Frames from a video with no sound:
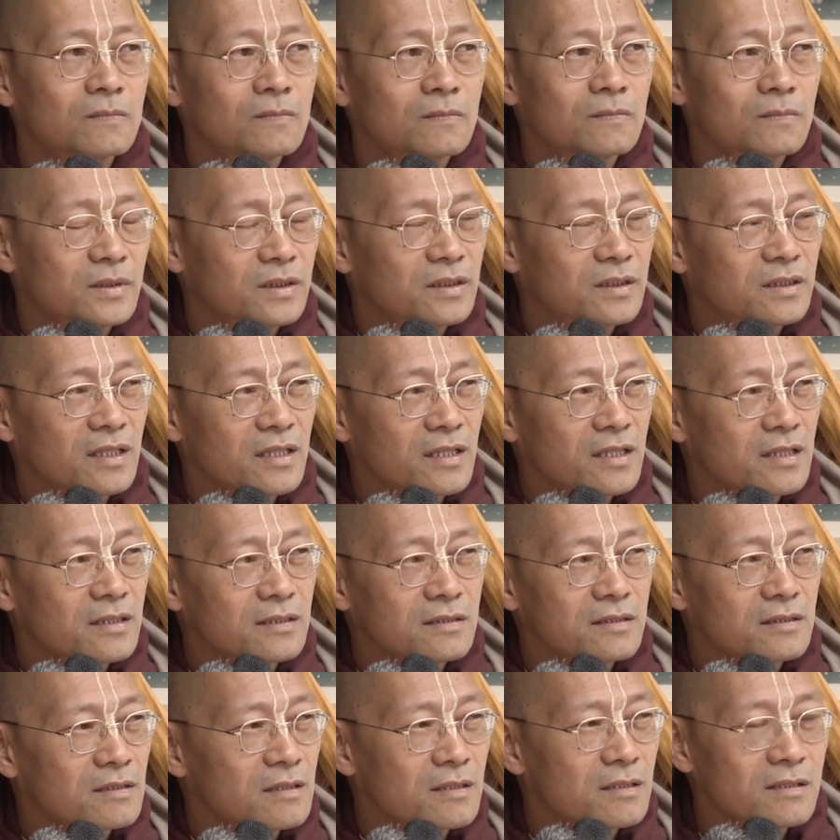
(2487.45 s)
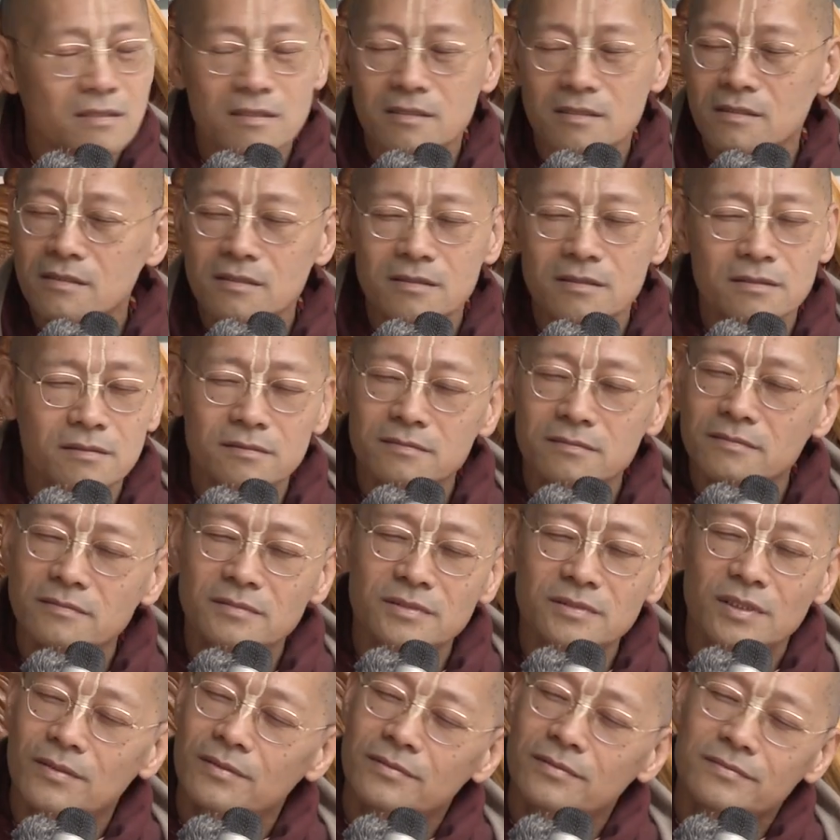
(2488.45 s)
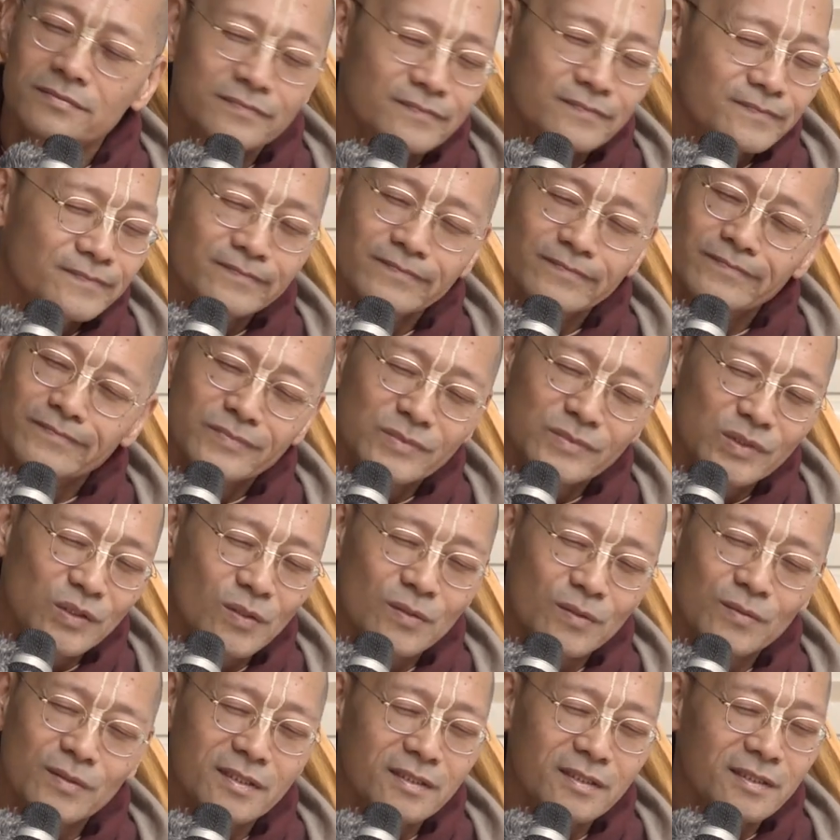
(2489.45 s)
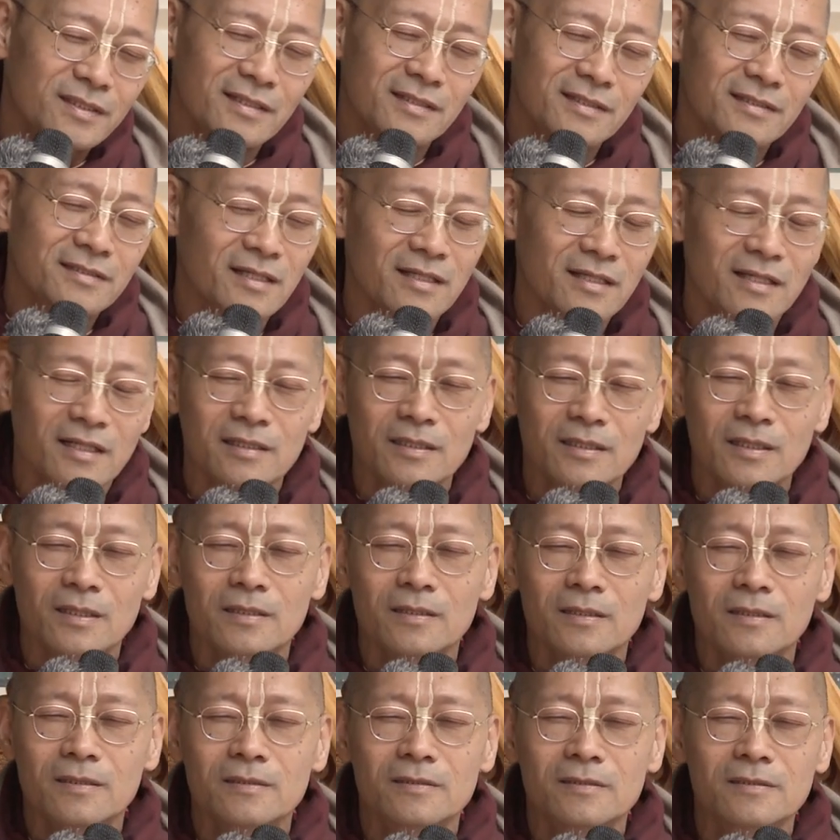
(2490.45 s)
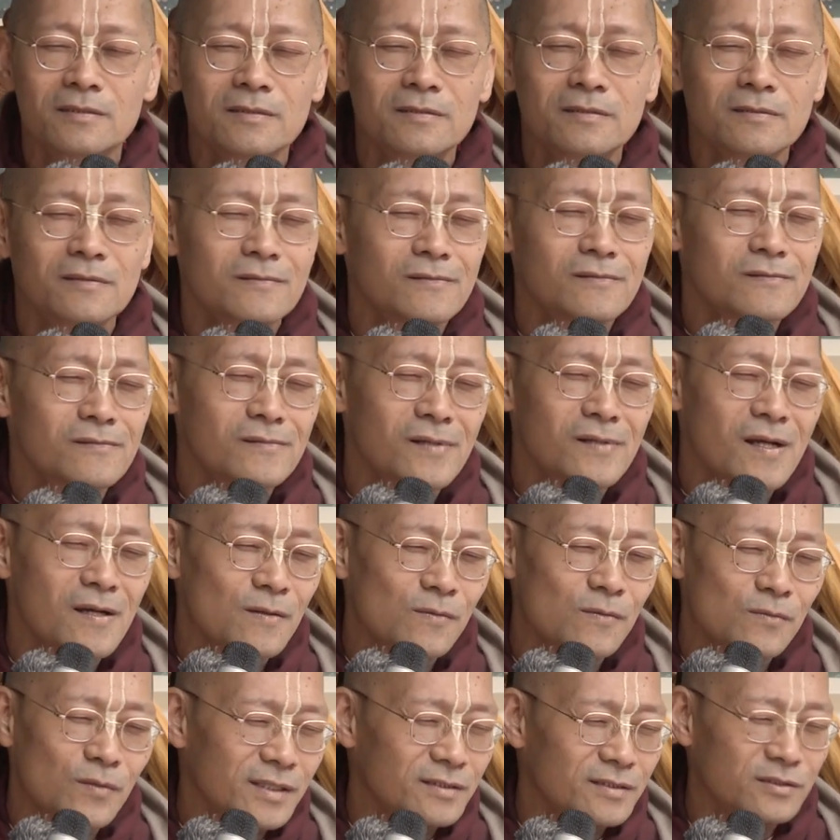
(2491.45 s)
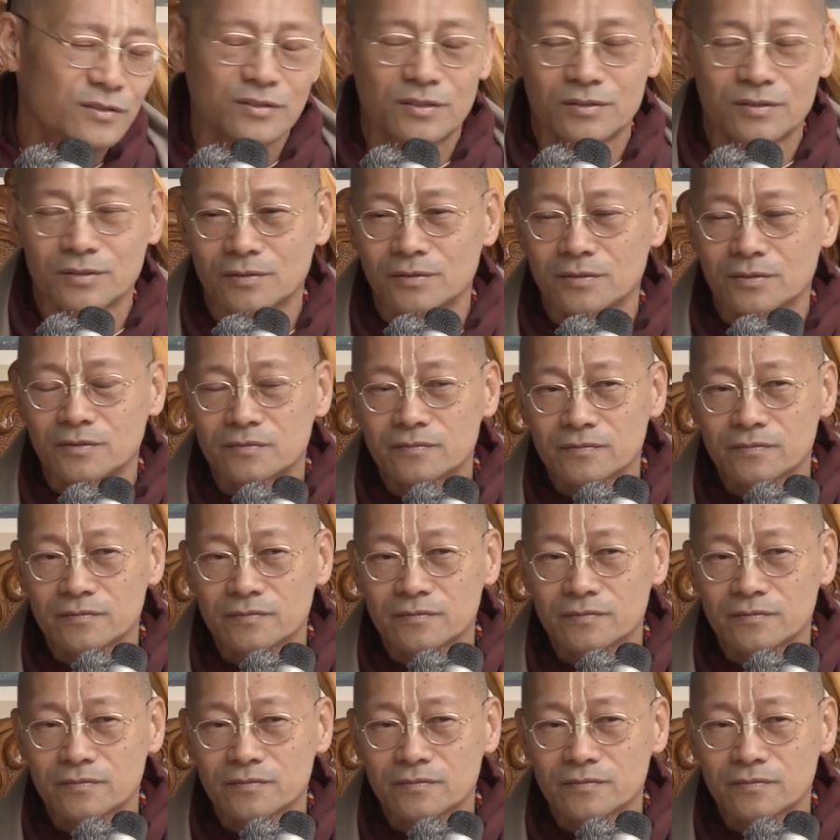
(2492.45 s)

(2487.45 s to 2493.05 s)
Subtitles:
But then, no one can tell her not what to do.